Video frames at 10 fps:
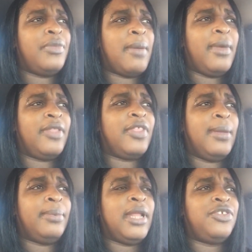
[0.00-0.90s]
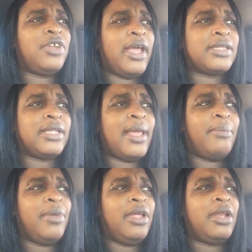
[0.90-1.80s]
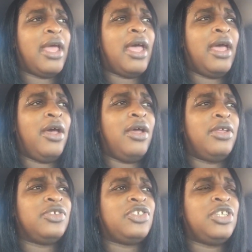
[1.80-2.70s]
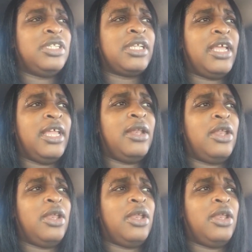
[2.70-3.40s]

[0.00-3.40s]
I'm gonna have to update you guys on that. But she said